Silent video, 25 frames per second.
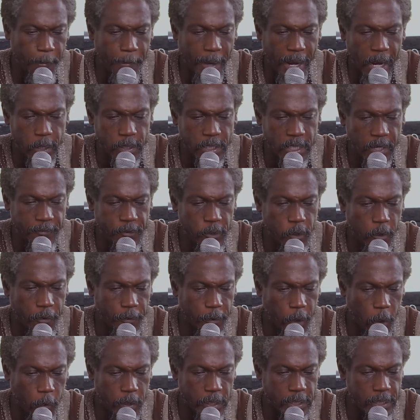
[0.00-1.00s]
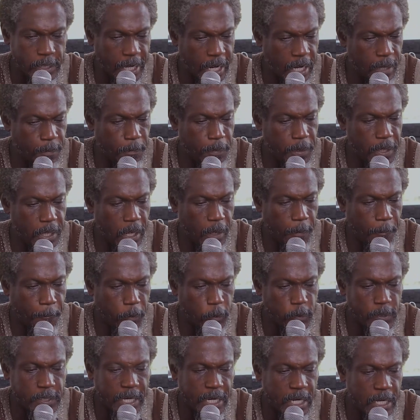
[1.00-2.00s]
Biosafety Authority, NBA,
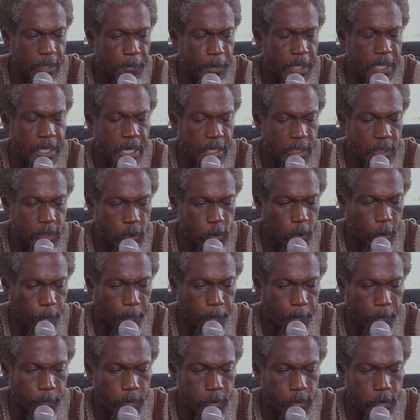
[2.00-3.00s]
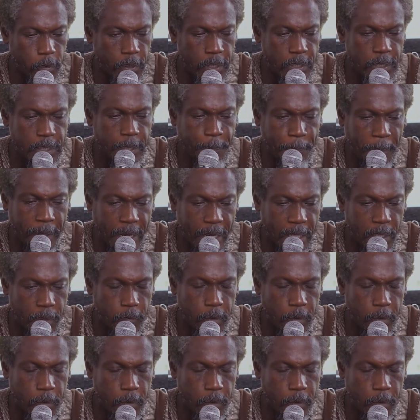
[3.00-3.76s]
puts an immediate stop to this planned